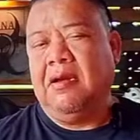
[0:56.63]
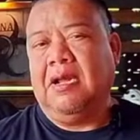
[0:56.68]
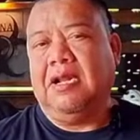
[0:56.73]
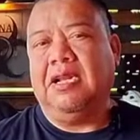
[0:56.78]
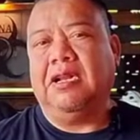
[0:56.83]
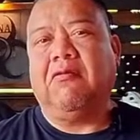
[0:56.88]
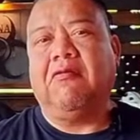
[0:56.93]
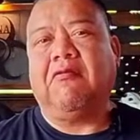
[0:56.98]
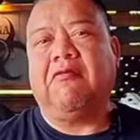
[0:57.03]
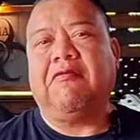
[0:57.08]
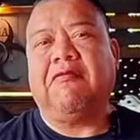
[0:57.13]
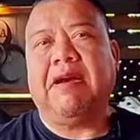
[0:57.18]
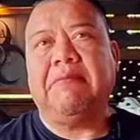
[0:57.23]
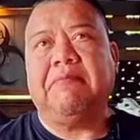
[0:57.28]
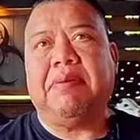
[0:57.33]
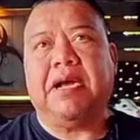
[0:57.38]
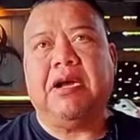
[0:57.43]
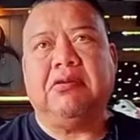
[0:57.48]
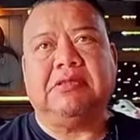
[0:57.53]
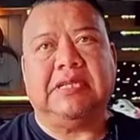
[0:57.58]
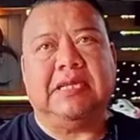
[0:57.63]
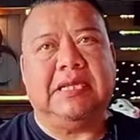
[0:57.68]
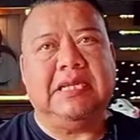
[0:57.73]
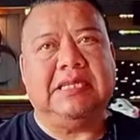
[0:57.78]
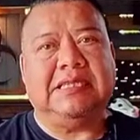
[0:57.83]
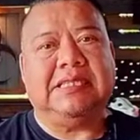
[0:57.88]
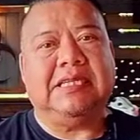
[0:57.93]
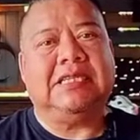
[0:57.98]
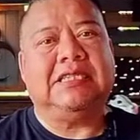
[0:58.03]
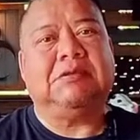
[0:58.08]
a little over five pounds, I
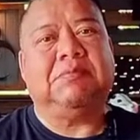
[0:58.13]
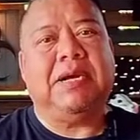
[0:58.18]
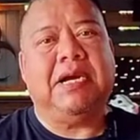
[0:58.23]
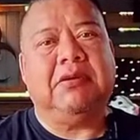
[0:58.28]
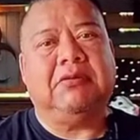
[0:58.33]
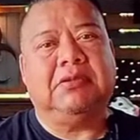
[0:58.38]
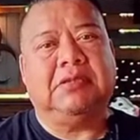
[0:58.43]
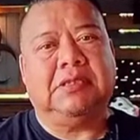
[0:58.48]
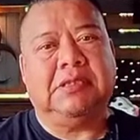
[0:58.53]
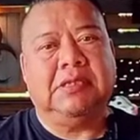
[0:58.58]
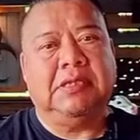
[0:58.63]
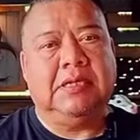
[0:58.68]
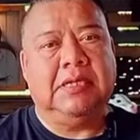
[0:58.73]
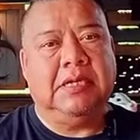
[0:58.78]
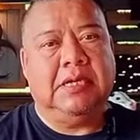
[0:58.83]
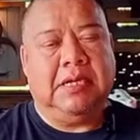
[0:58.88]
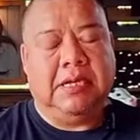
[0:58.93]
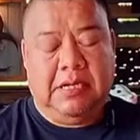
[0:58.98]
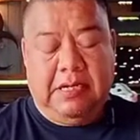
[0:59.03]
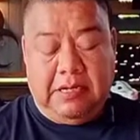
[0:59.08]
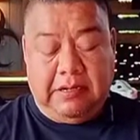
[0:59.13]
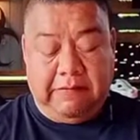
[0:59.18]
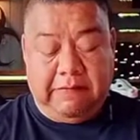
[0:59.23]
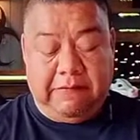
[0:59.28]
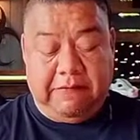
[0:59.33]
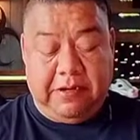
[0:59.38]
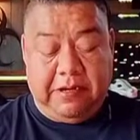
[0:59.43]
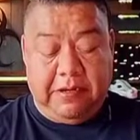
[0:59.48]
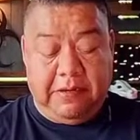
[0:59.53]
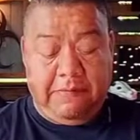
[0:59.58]
think six pounds
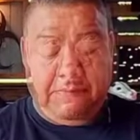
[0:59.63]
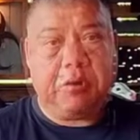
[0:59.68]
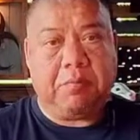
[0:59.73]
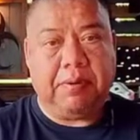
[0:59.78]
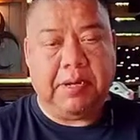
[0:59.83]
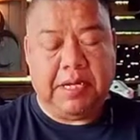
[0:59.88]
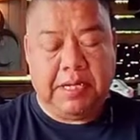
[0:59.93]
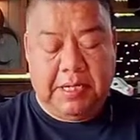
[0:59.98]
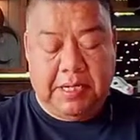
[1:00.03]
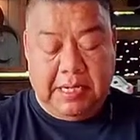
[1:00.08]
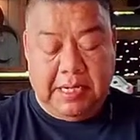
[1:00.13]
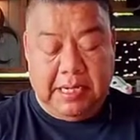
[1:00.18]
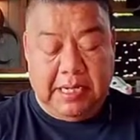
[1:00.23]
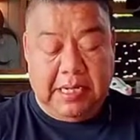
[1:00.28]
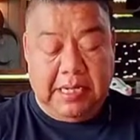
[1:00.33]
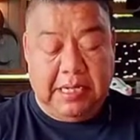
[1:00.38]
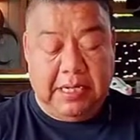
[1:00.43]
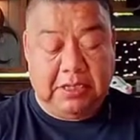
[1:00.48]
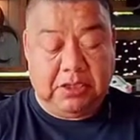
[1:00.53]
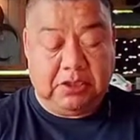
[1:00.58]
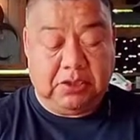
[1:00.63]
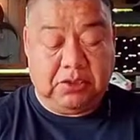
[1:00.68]
of uh, pork butt. And